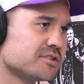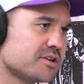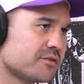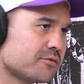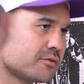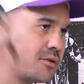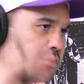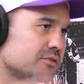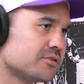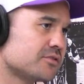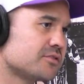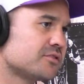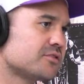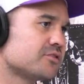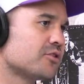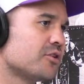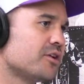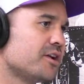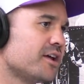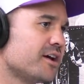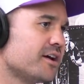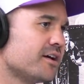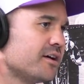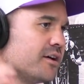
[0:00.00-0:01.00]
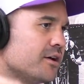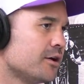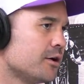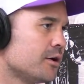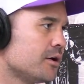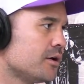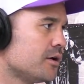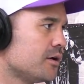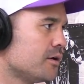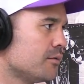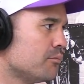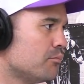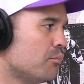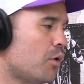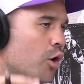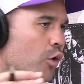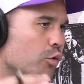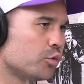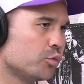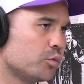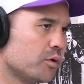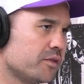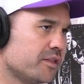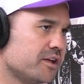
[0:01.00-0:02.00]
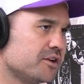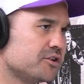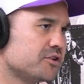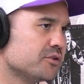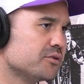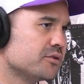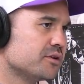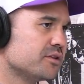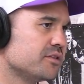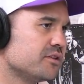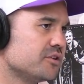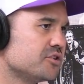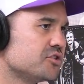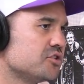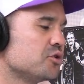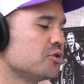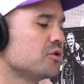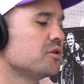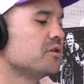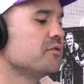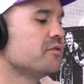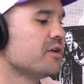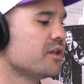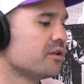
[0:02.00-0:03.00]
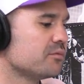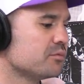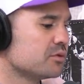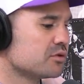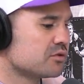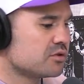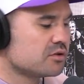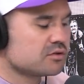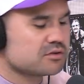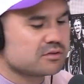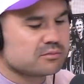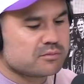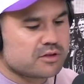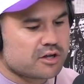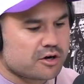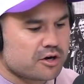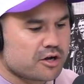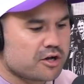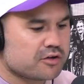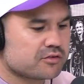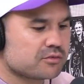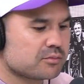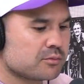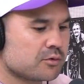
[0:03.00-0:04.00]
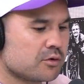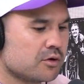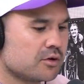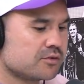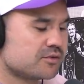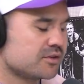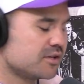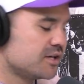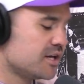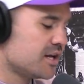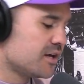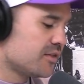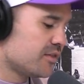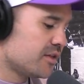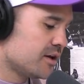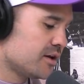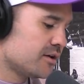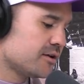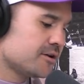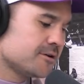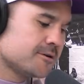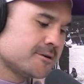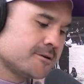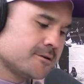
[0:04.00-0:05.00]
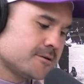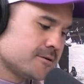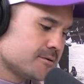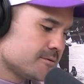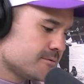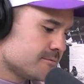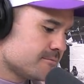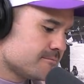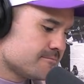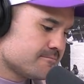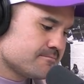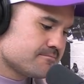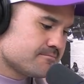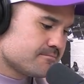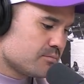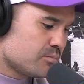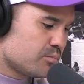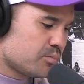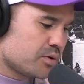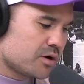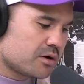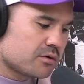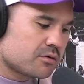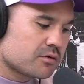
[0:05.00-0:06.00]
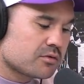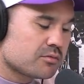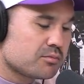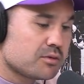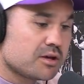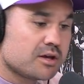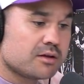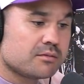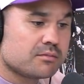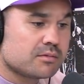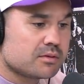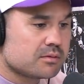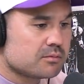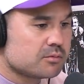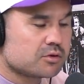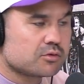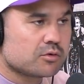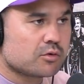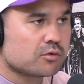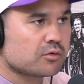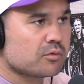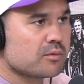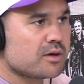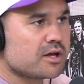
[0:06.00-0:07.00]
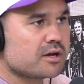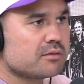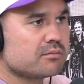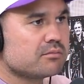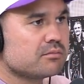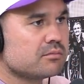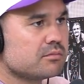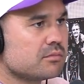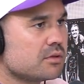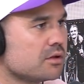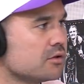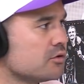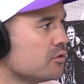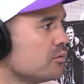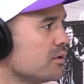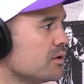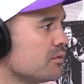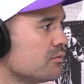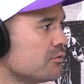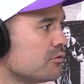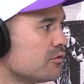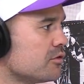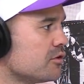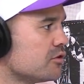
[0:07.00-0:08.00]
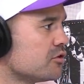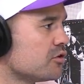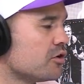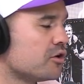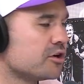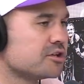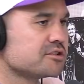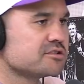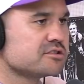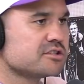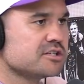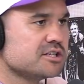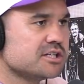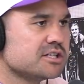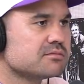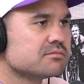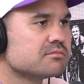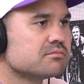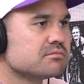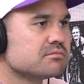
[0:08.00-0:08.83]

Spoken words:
Everyone's trying to mould what they're doing in the junior development system. That I know some guys are down there. Penrith, man, we talked about them a little bit with the dynasty.